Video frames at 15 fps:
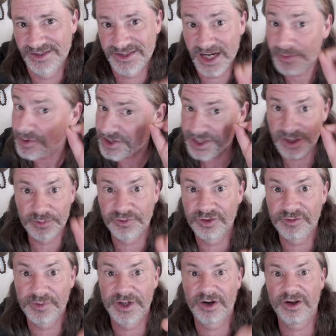ten percent
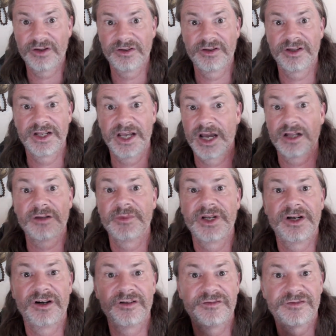improvement on the
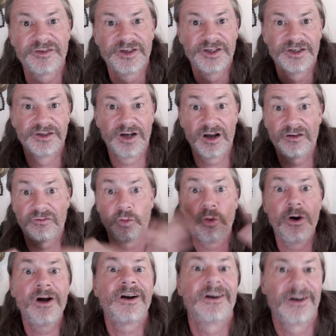element of, of
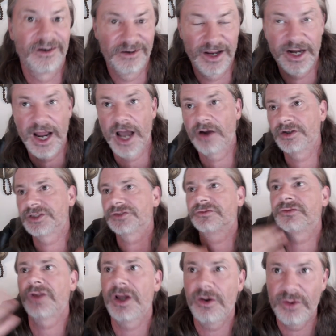water and how it's
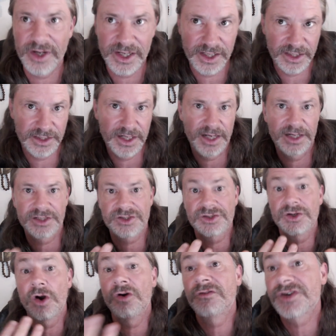flowing, and yet it's
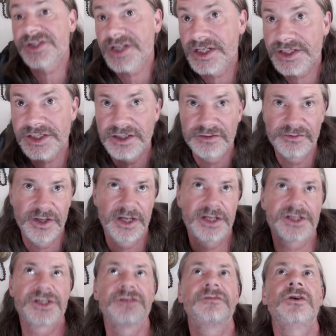oversensitive, yet
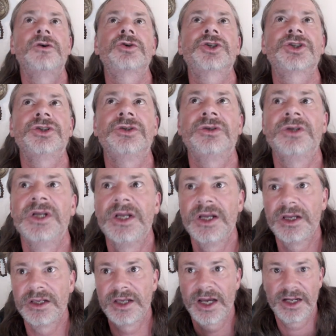it's devotional,
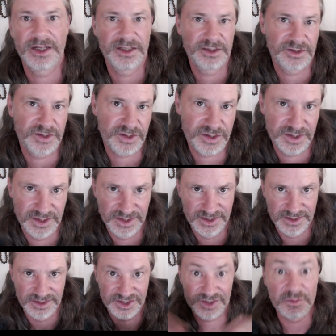yet it's
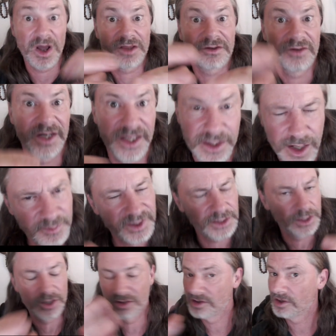smothering. I
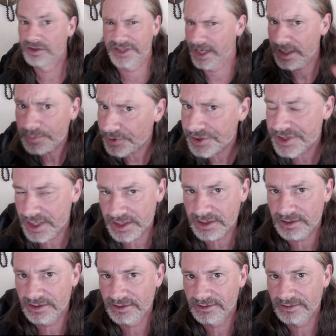mean, ten percent?